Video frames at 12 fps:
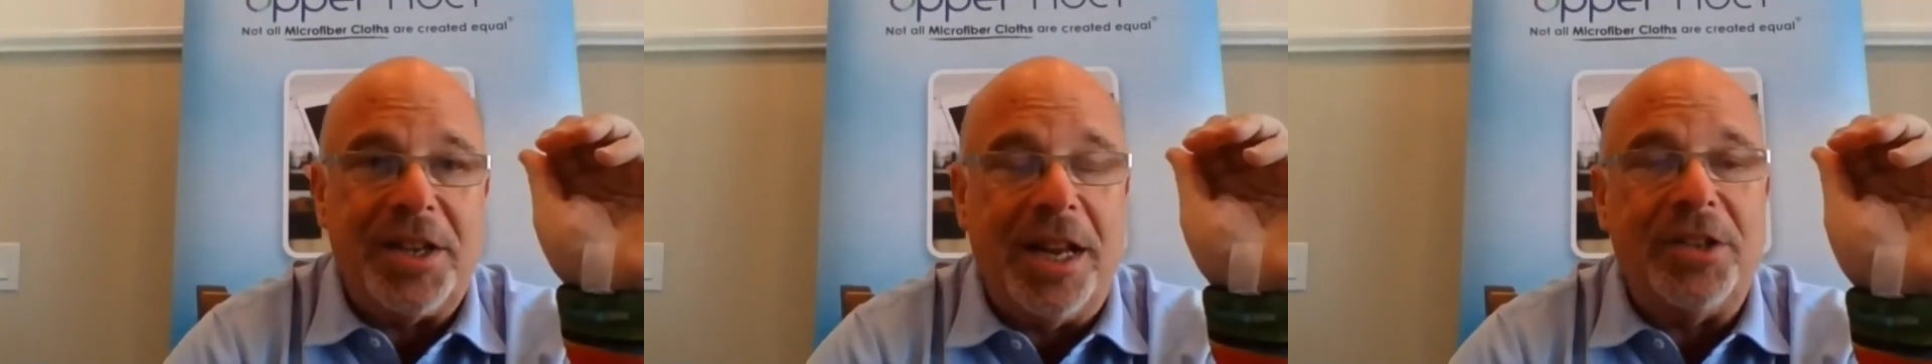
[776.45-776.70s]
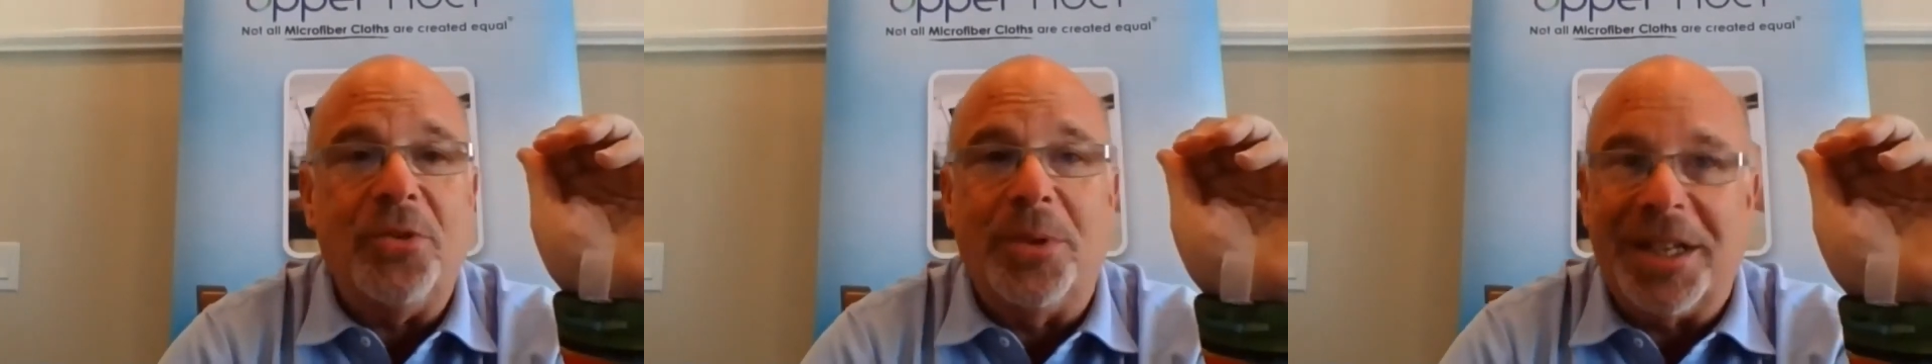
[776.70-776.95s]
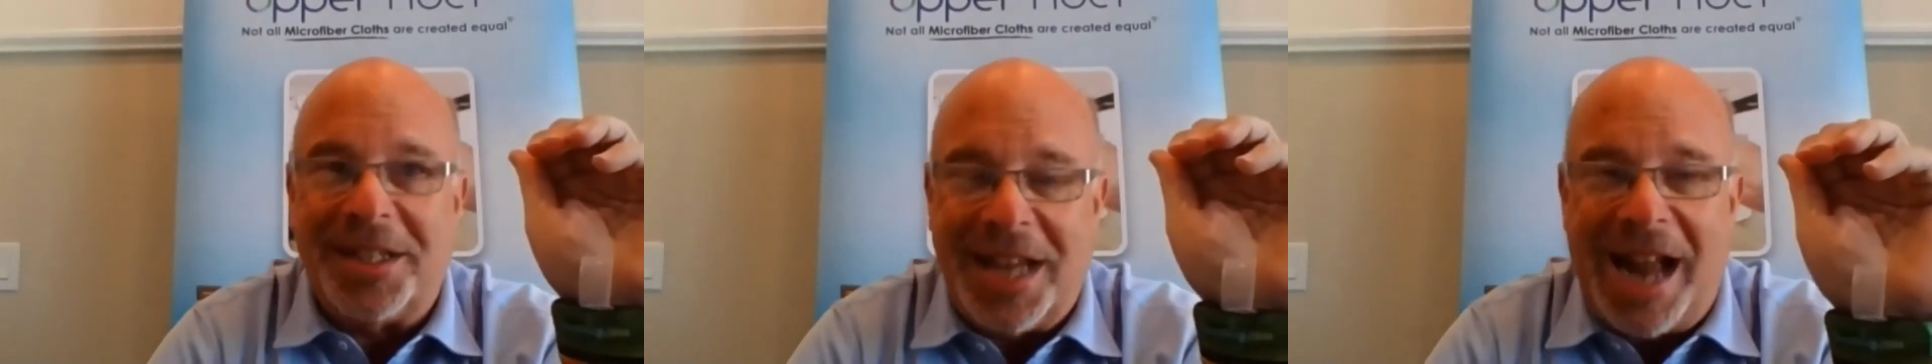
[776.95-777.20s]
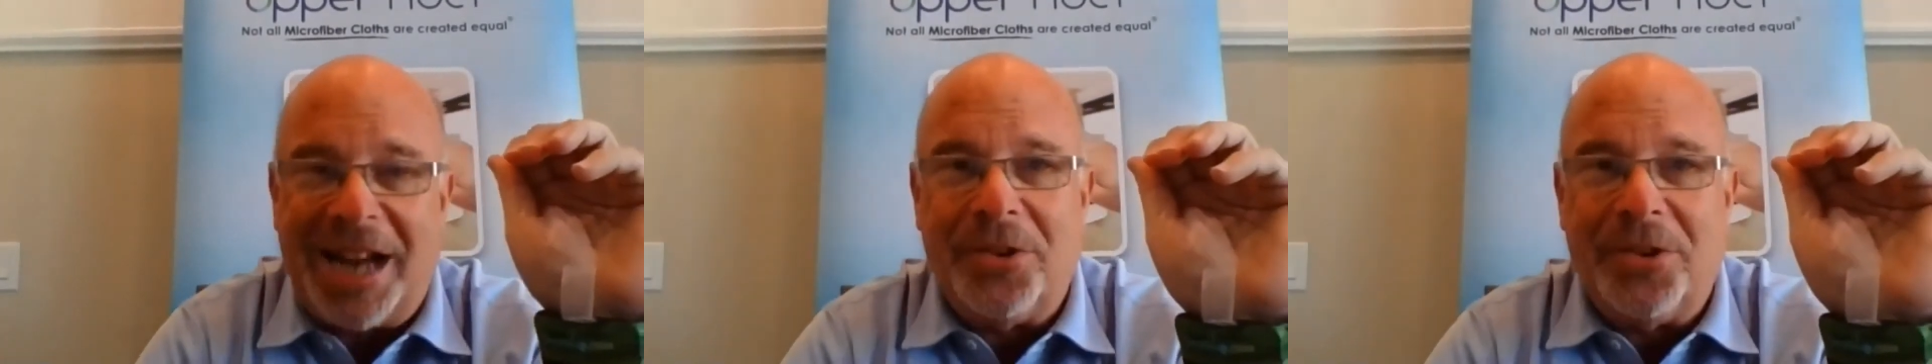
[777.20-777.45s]
States who was a
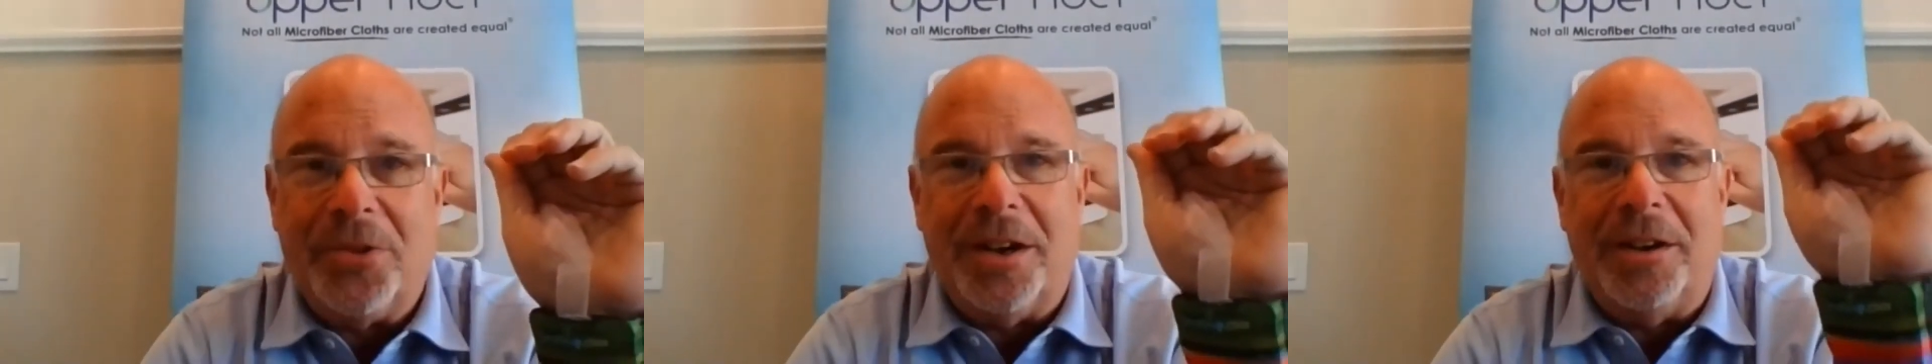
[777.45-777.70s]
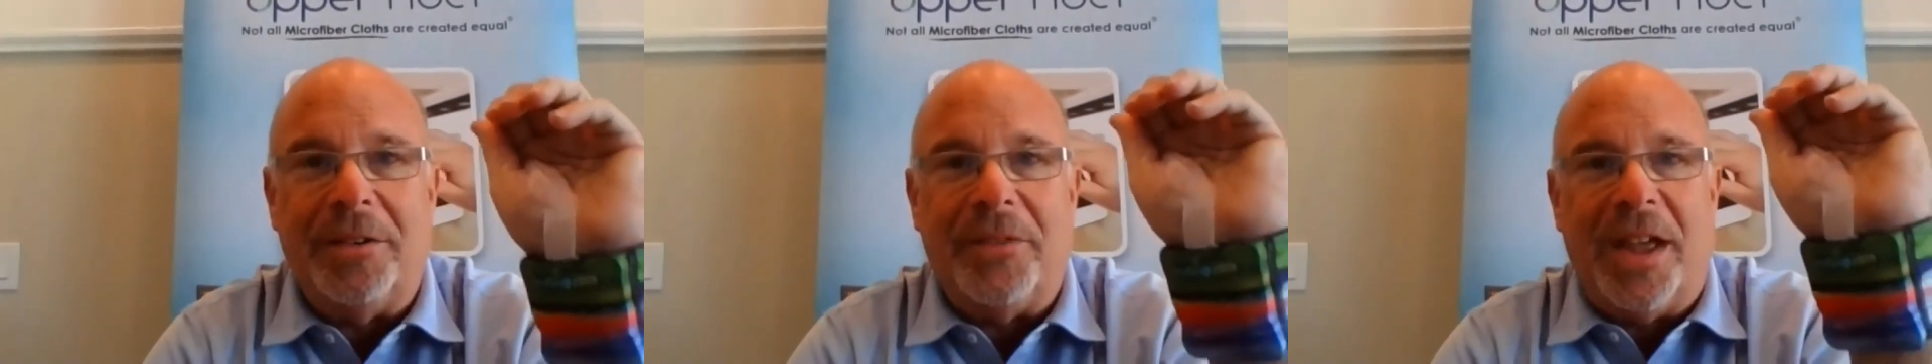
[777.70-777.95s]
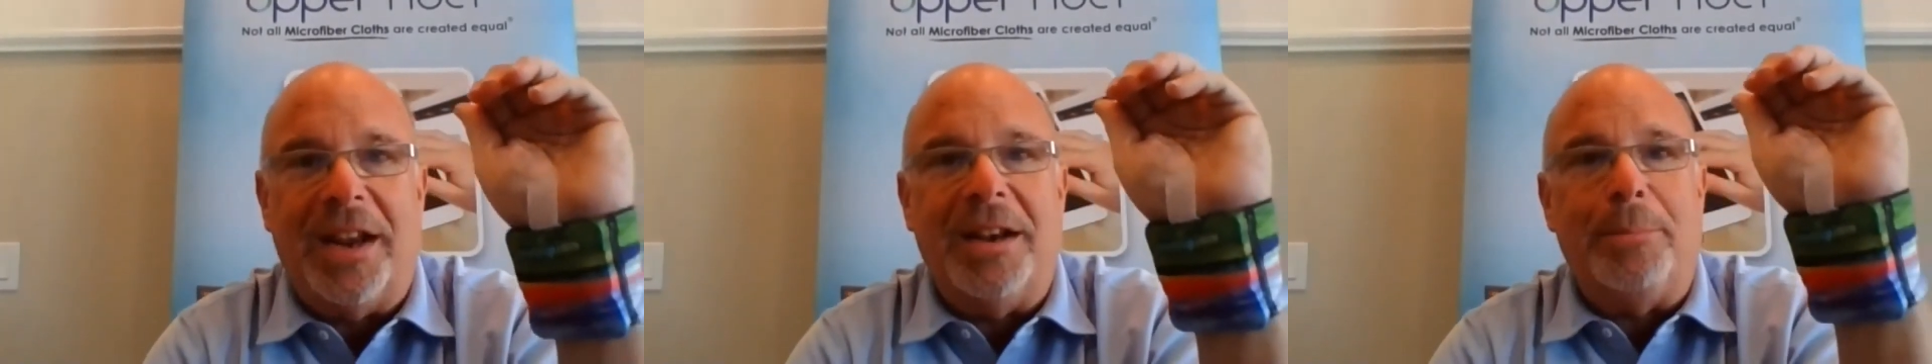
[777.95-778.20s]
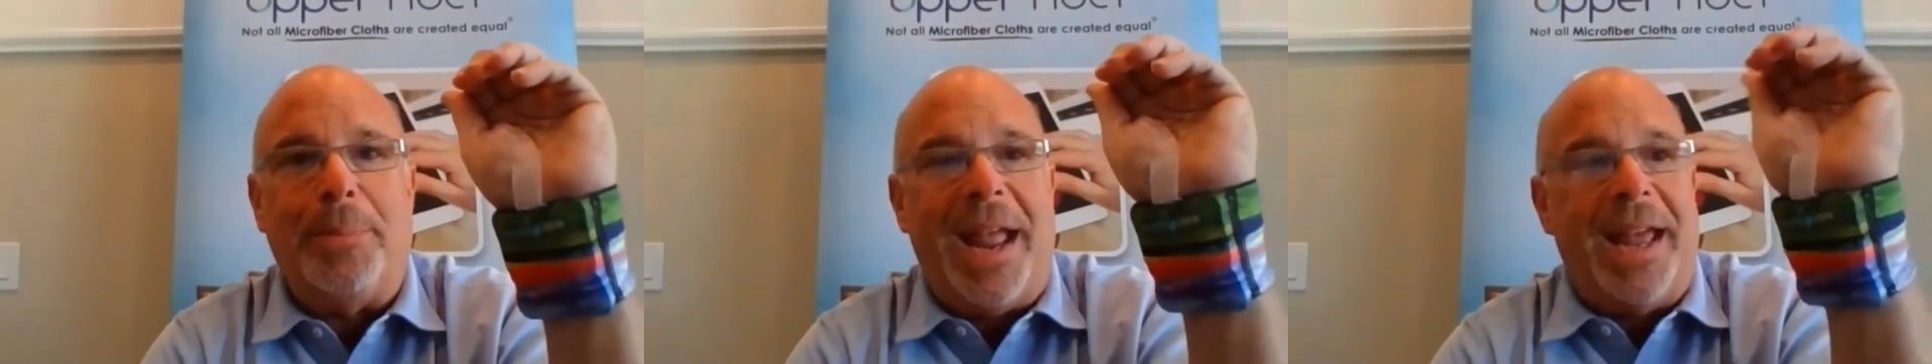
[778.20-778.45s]
doctor that invented
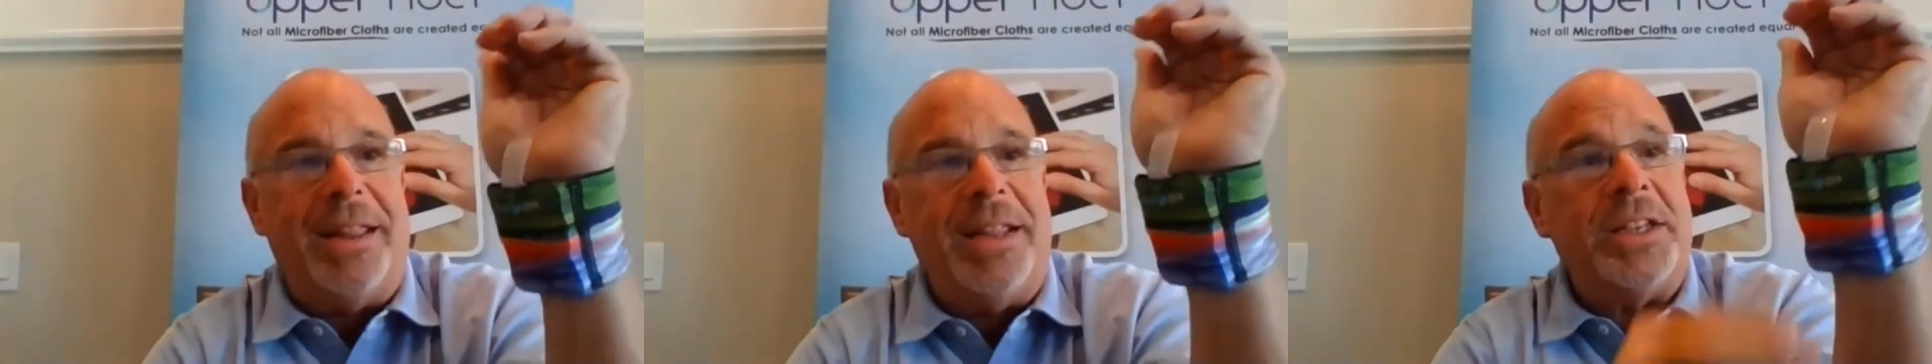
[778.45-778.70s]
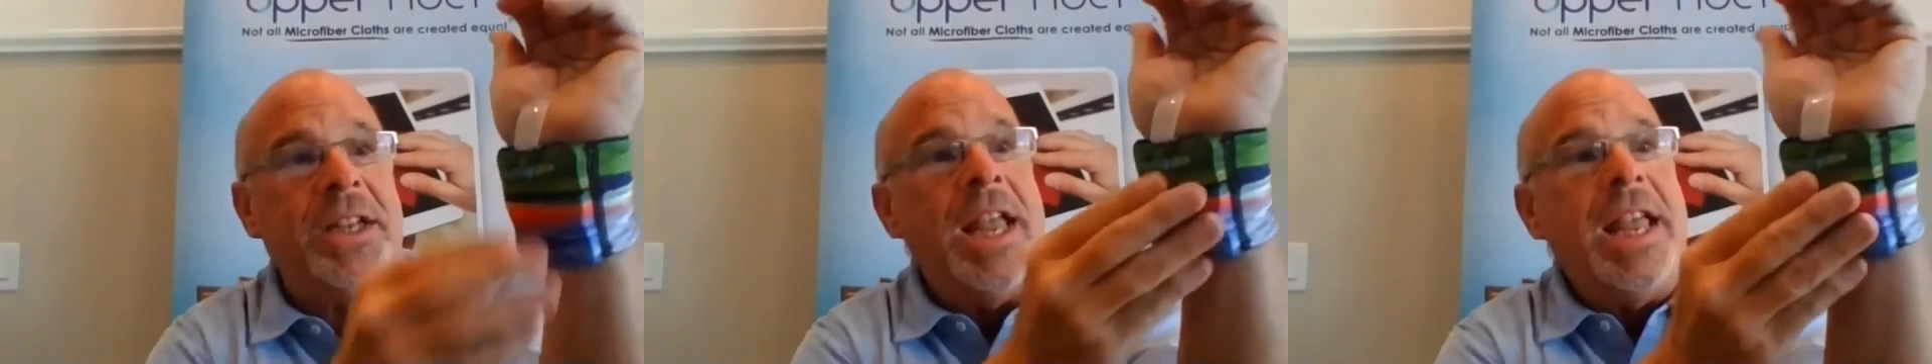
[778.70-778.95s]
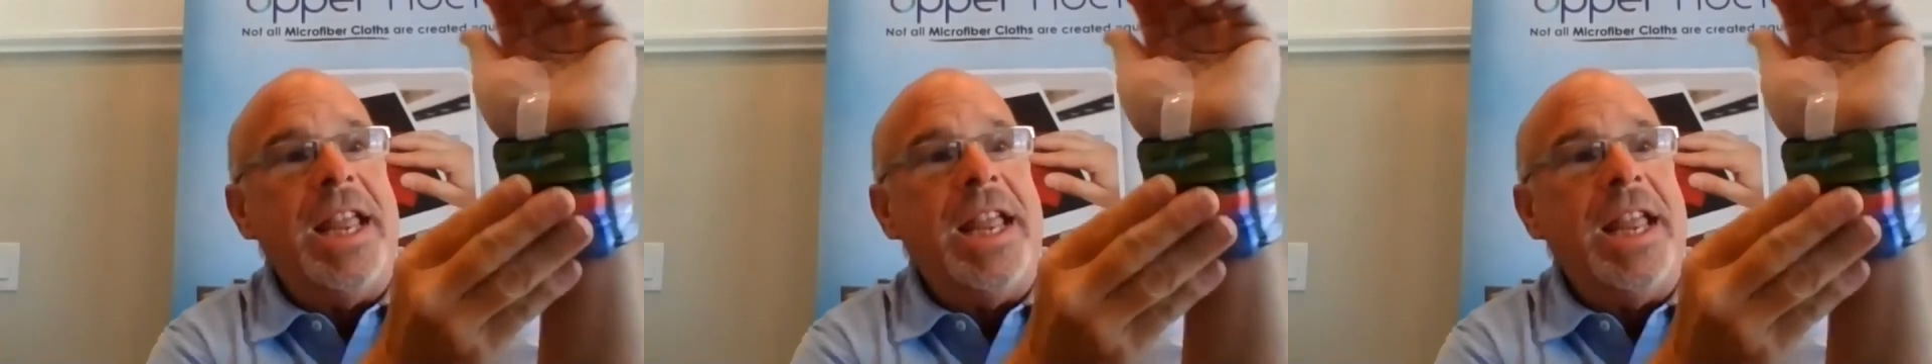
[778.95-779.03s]
and patented this.